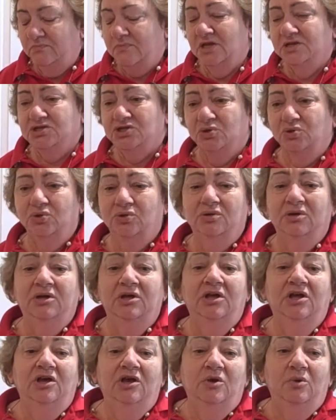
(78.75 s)
So
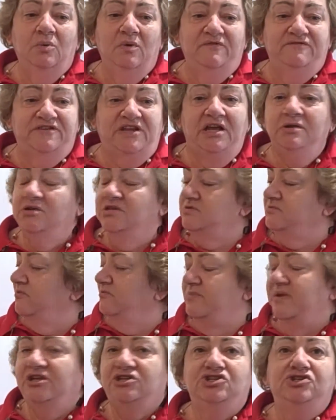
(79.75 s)
what I've done is
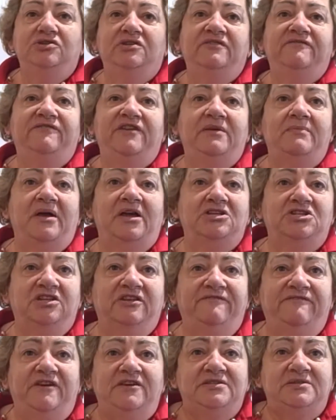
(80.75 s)
we've made sure the frame actually
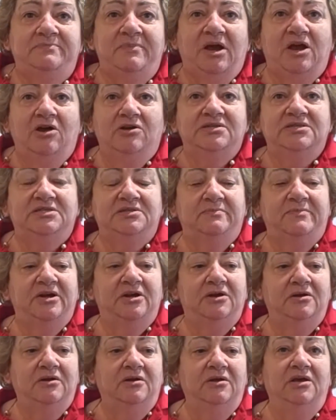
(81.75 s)
fits my
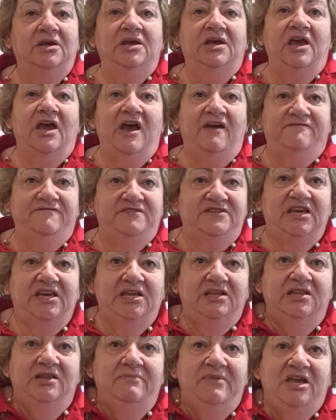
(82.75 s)
customer. I've
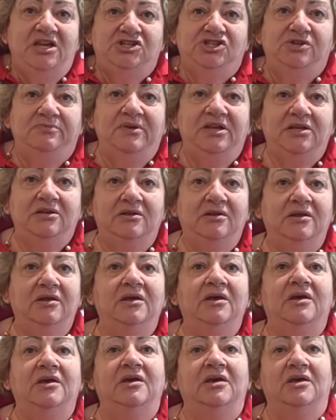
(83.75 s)
taken the measurement.
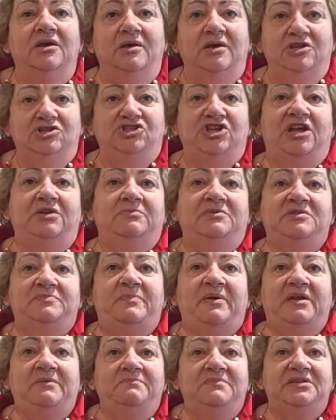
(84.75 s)
Gentleman's
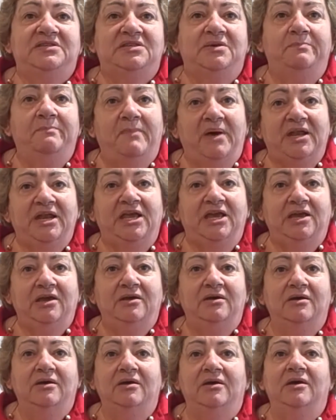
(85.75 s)
paid me some money
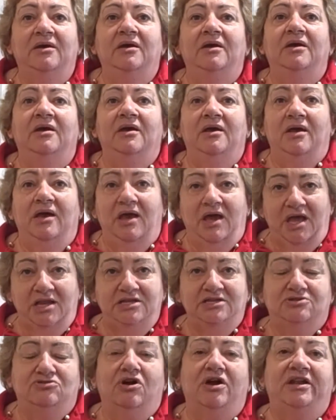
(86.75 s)
and
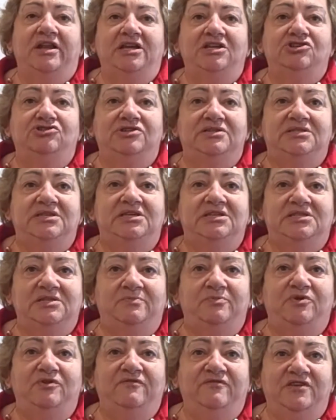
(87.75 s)
he's got a nice receipt to
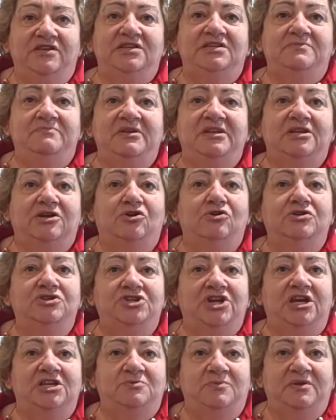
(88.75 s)
prove that he's made a
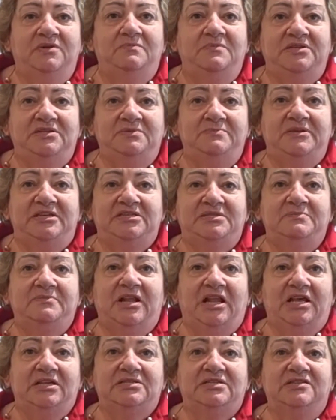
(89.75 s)
contract with me to make some
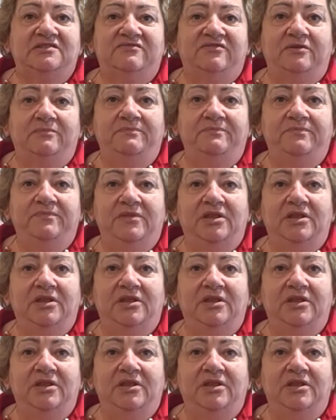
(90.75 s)
glasses from.